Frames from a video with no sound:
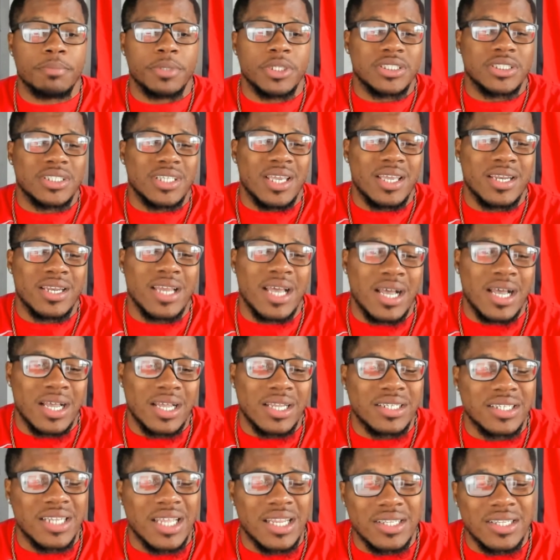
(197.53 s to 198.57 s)
But then I
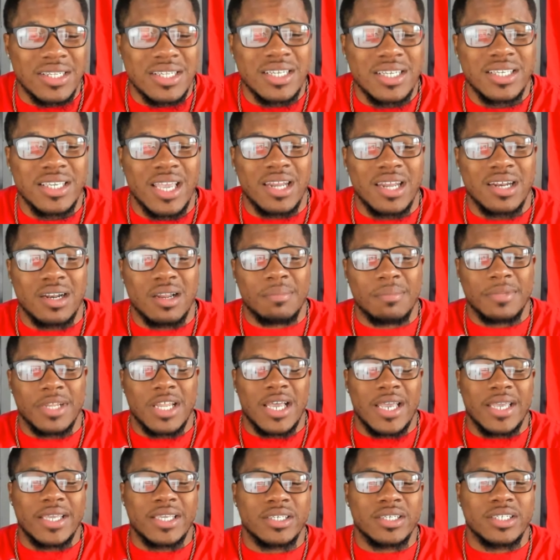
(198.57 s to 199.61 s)
look at it, I'm
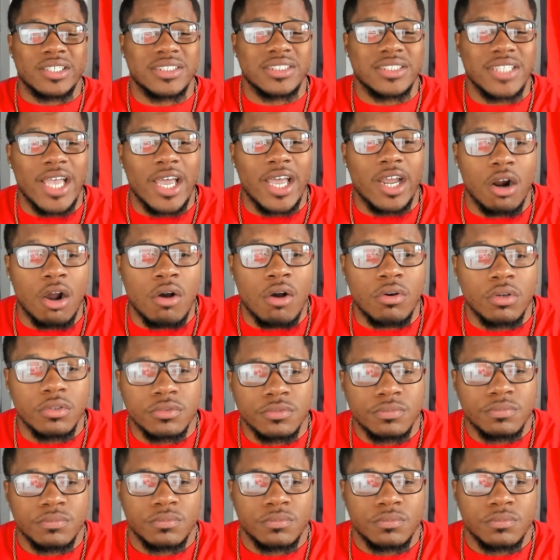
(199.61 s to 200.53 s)
like, is that all?